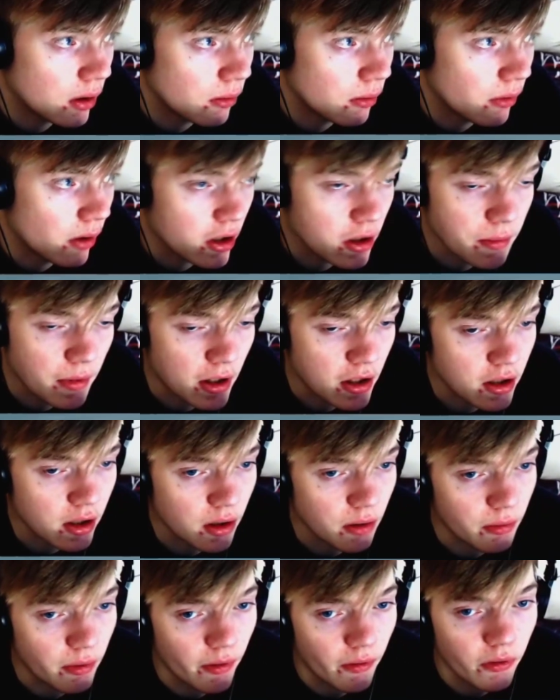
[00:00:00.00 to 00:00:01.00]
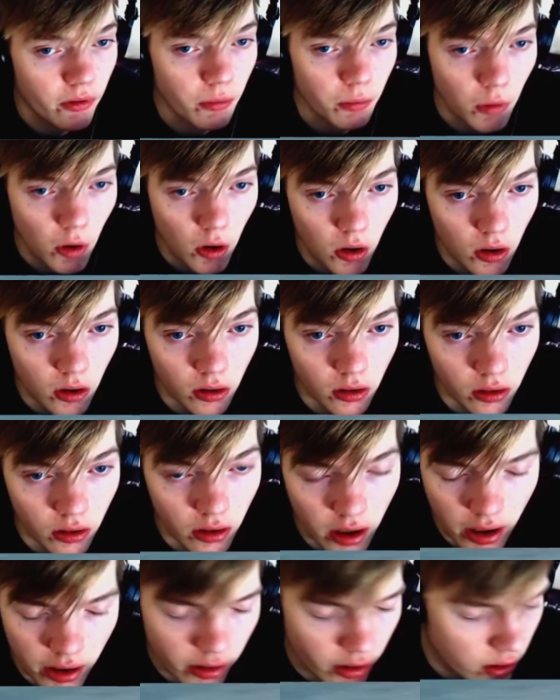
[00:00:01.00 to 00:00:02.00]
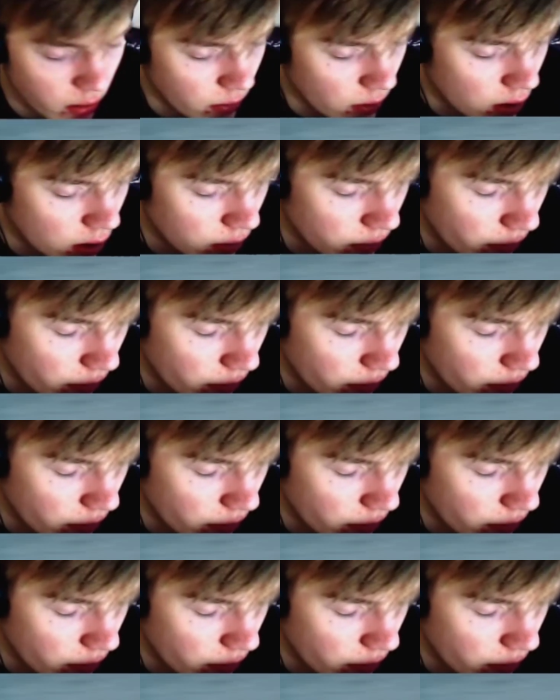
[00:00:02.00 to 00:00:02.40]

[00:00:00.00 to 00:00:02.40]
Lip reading: especially with the wall, not the wall,